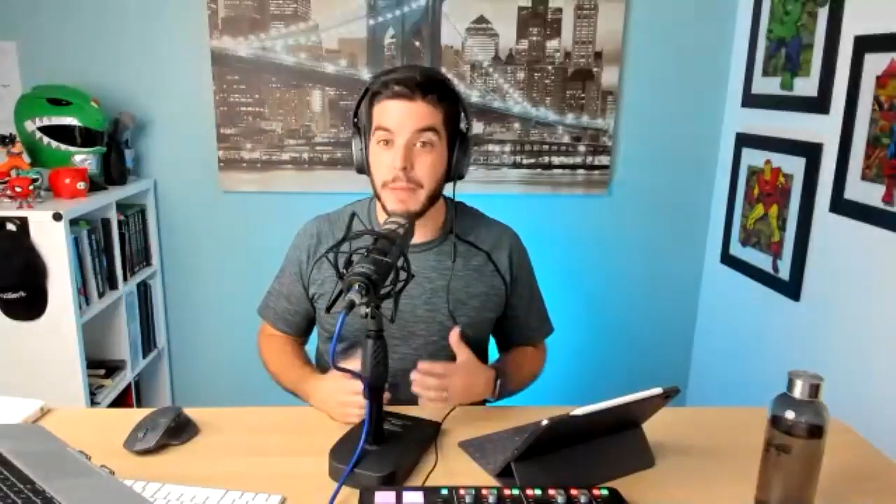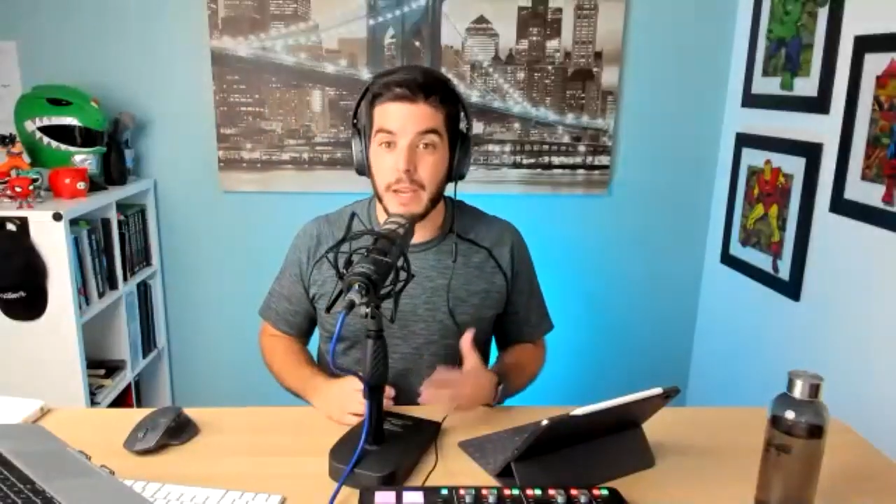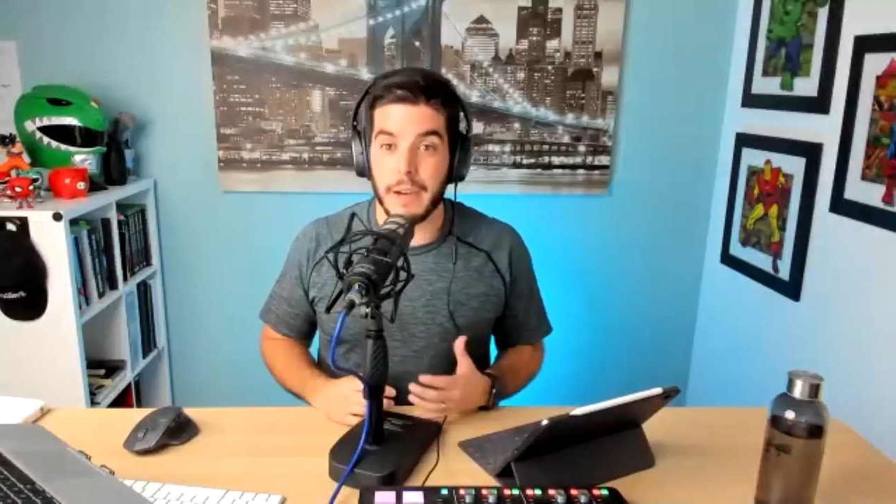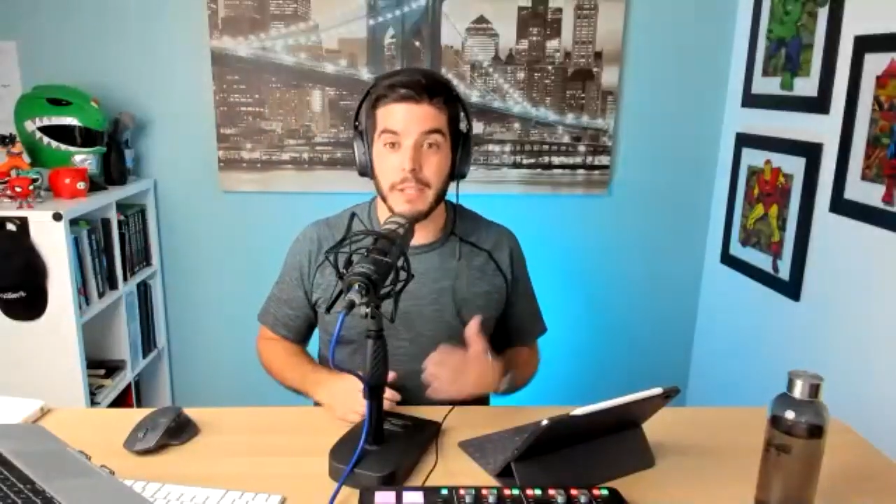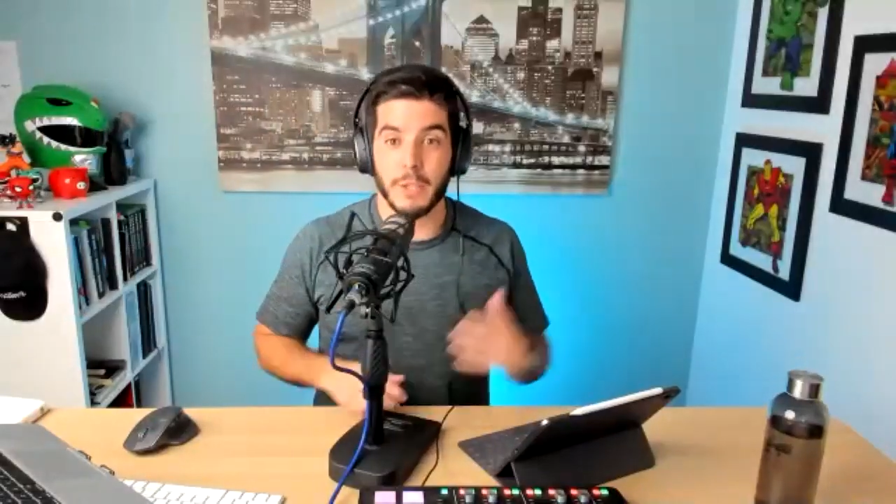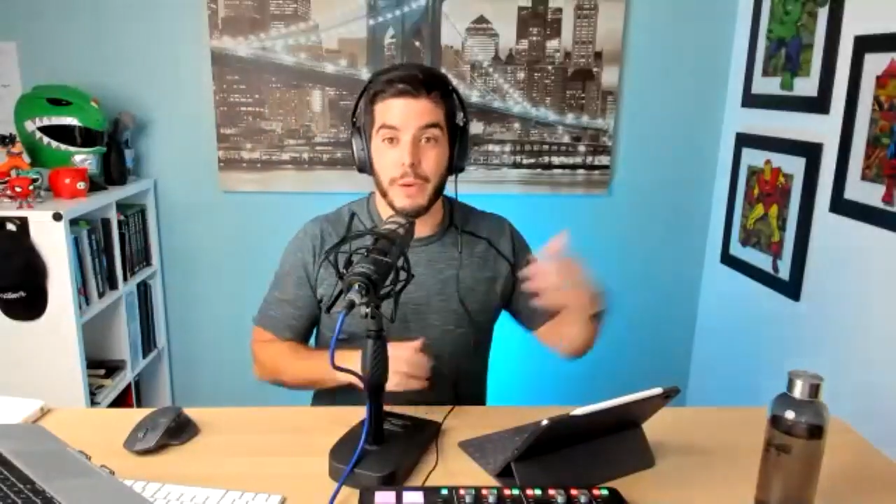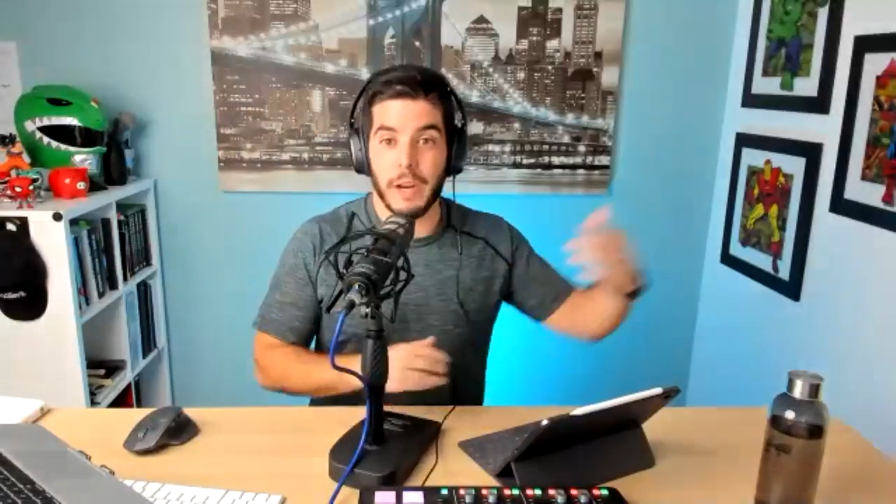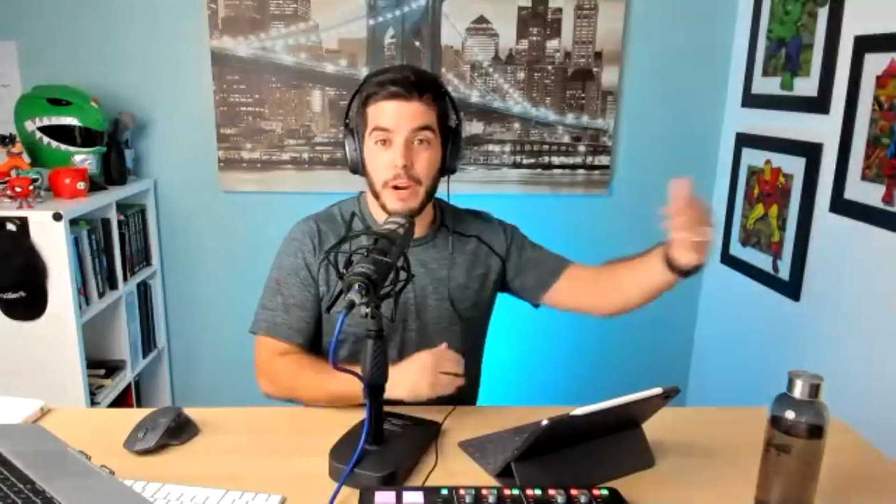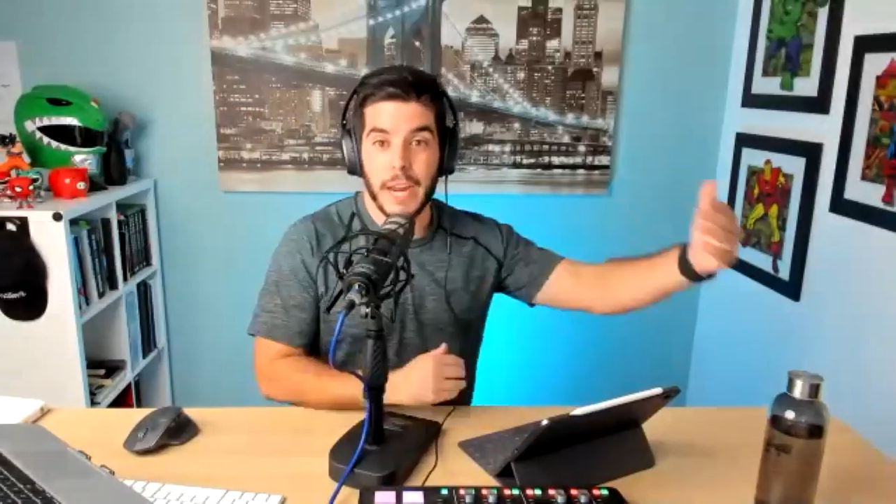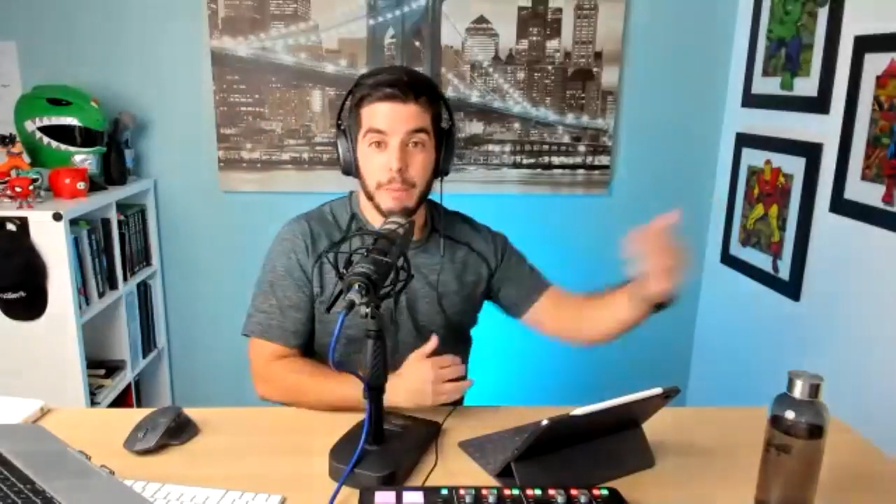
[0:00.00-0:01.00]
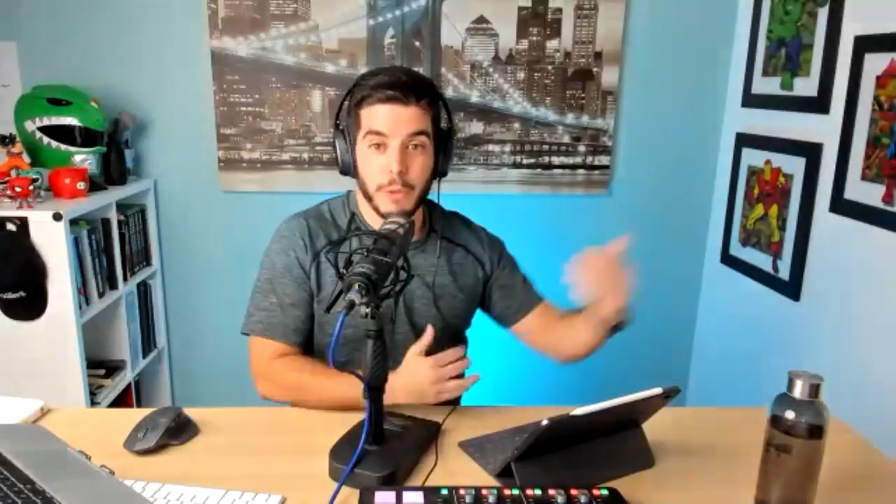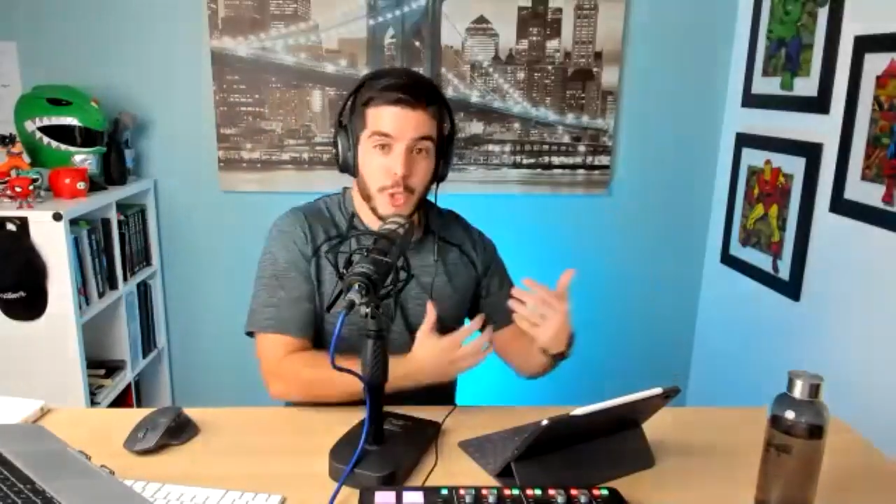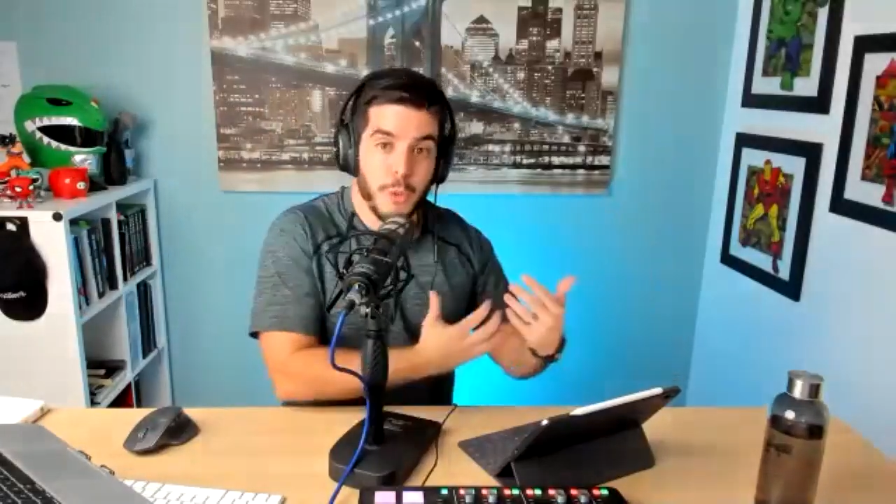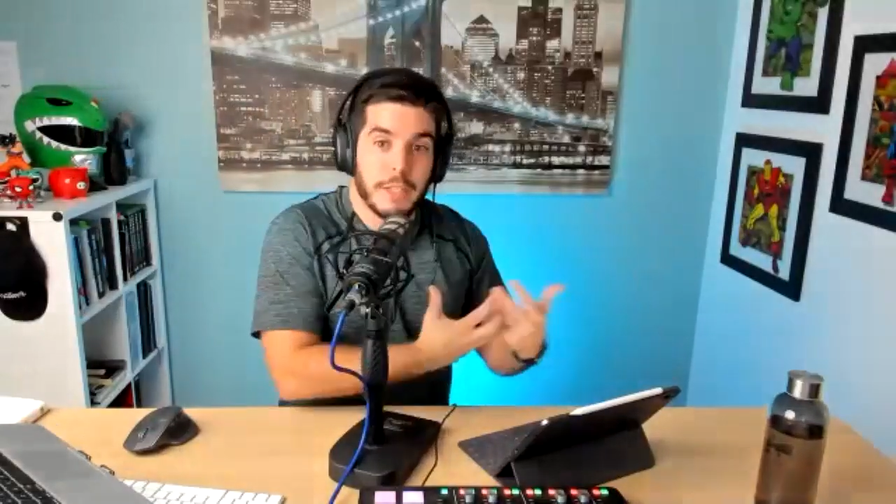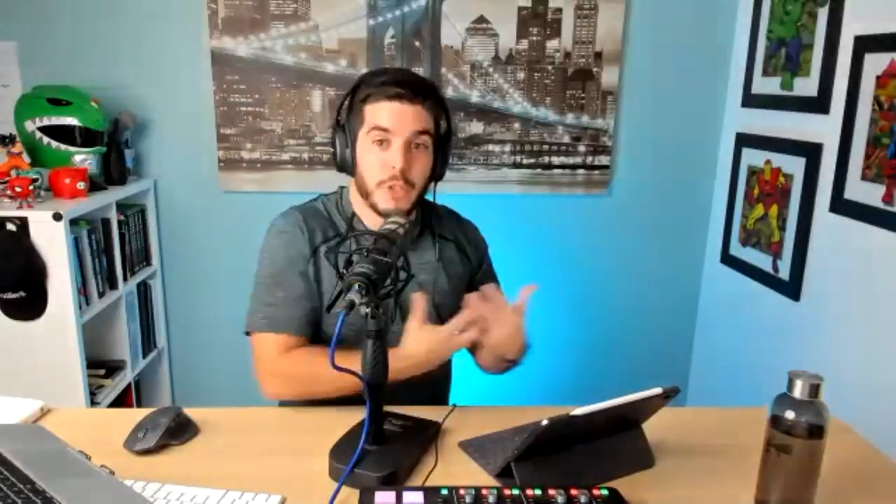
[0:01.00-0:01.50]
because we are able
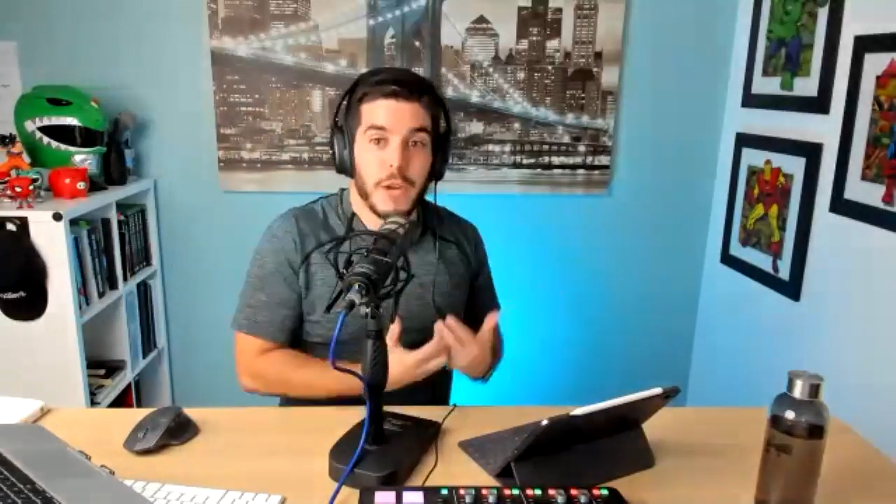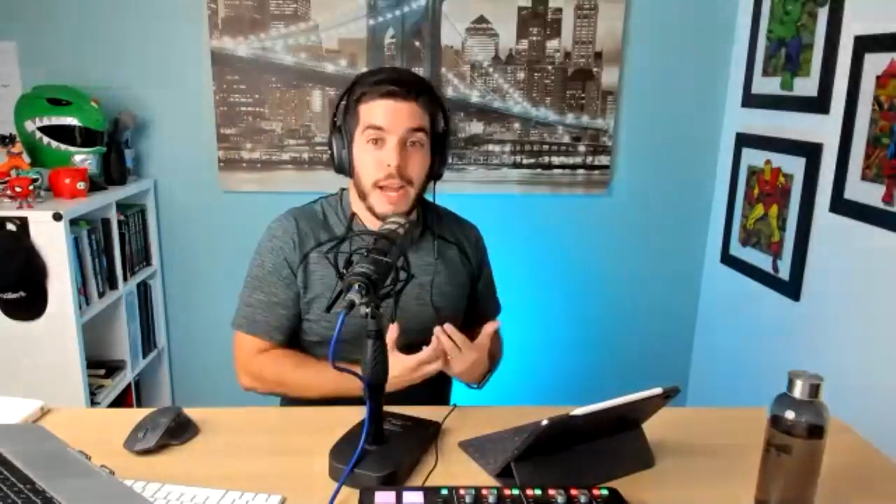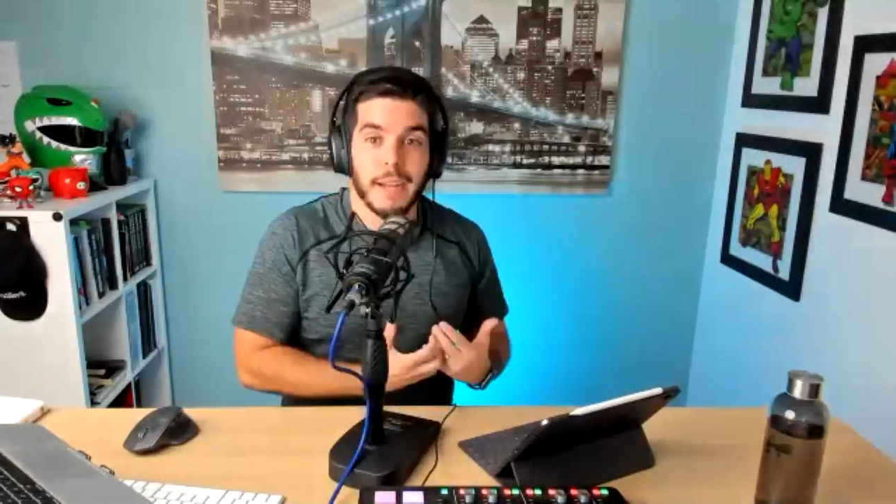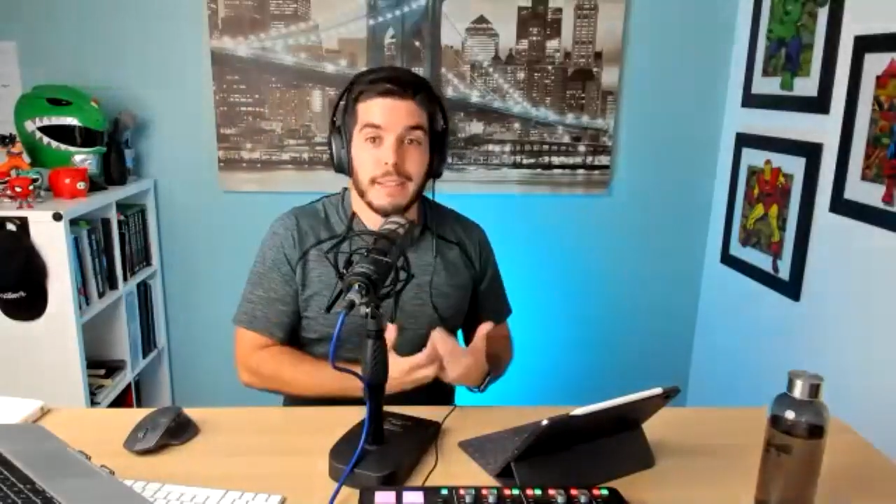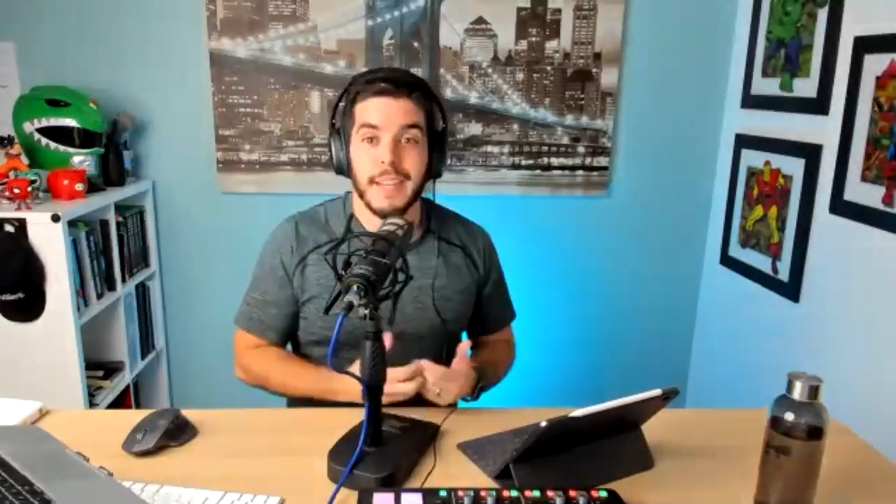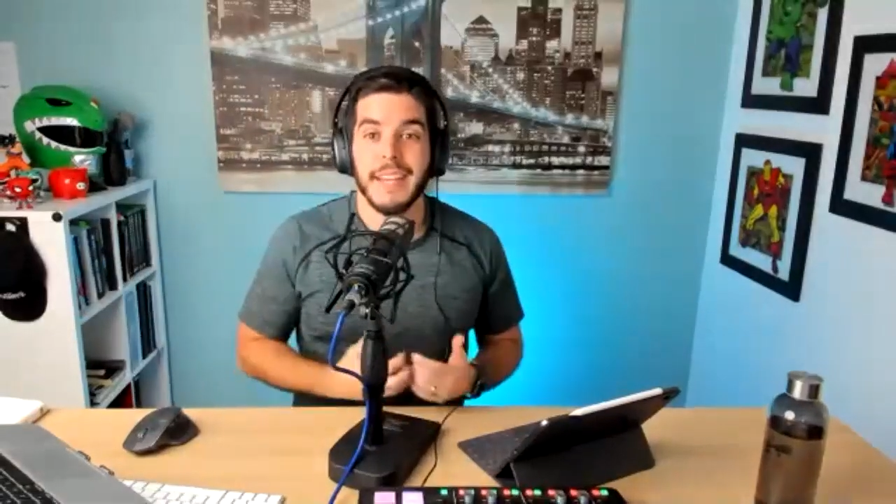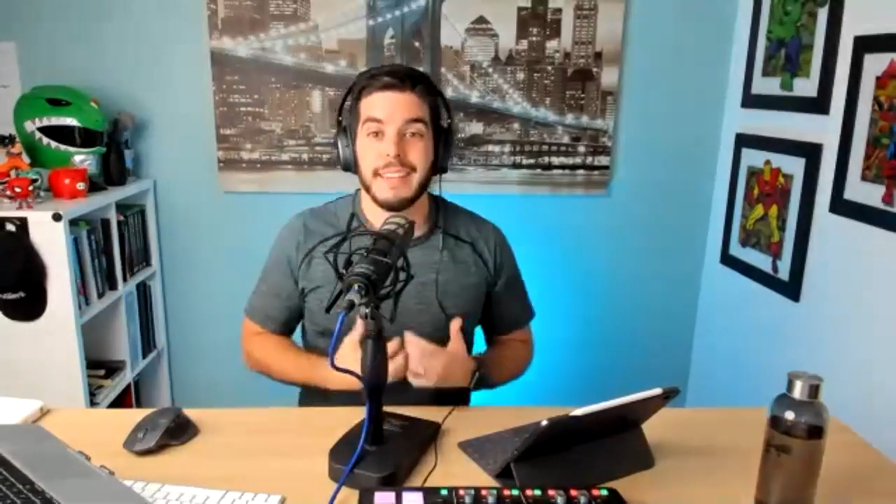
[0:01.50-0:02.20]
to attract